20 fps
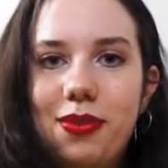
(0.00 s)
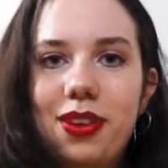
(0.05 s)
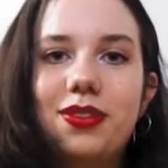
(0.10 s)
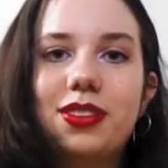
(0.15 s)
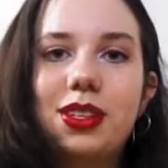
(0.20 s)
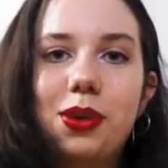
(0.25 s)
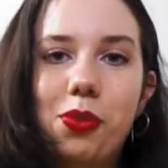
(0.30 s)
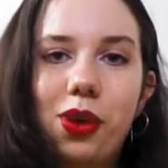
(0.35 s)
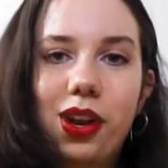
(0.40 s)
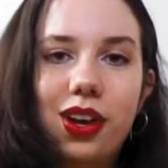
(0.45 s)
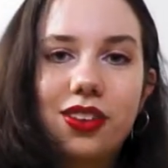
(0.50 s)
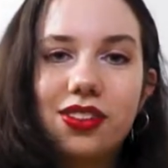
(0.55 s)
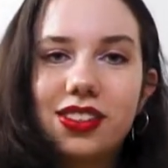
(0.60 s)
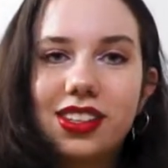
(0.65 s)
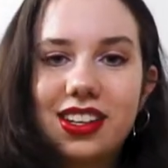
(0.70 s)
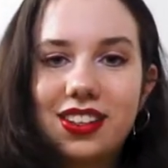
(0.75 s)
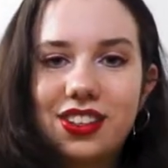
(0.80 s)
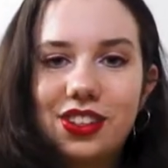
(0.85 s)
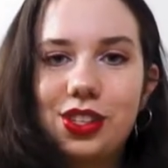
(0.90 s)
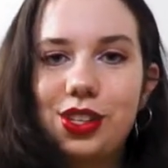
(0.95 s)
if someone else
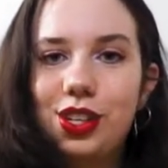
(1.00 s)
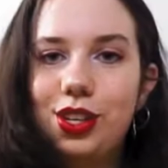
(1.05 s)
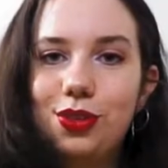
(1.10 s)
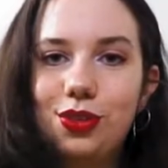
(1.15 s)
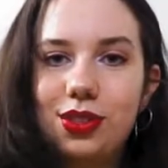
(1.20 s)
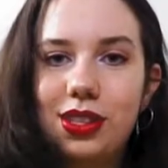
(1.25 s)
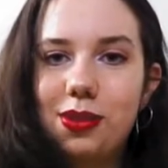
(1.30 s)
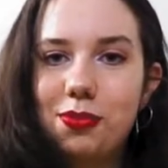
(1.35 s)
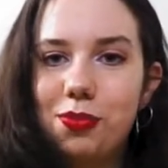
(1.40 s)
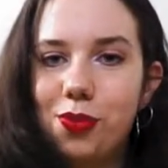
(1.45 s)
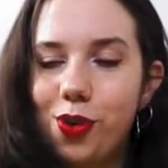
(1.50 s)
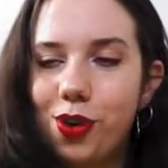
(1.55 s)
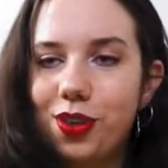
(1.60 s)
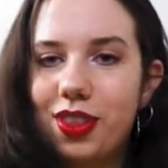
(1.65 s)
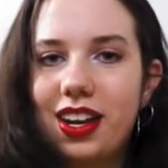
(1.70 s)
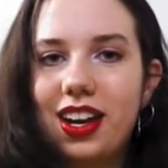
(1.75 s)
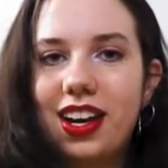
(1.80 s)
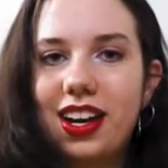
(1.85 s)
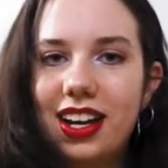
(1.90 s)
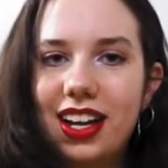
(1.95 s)
can just use them more than
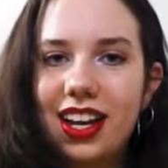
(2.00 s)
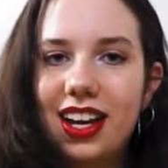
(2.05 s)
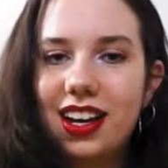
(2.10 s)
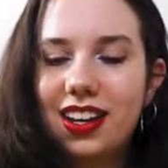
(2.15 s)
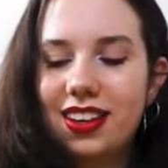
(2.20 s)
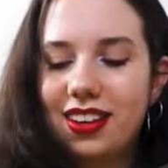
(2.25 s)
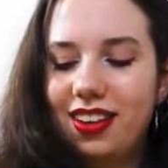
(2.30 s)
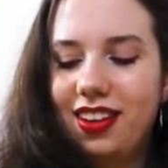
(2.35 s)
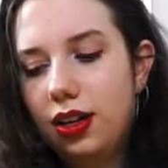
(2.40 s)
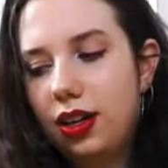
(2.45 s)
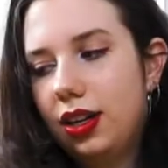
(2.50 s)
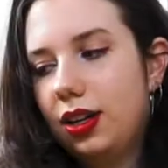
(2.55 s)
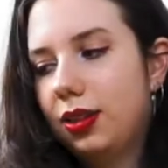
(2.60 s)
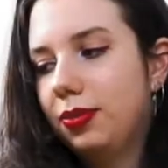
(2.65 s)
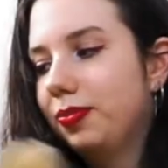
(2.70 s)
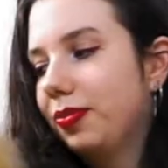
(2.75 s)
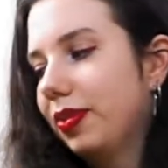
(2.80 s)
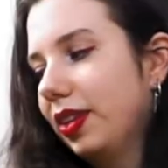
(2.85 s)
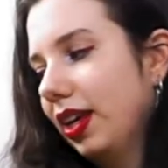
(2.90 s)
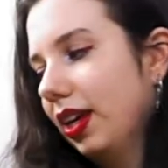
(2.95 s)
I can.
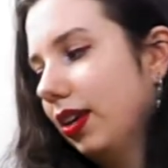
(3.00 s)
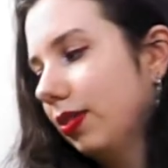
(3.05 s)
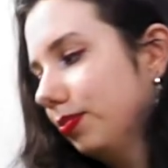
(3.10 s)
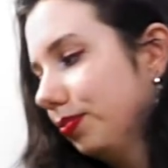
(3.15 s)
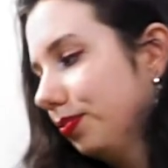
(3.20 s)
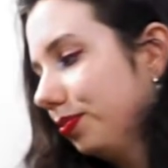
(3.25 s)
Yeah.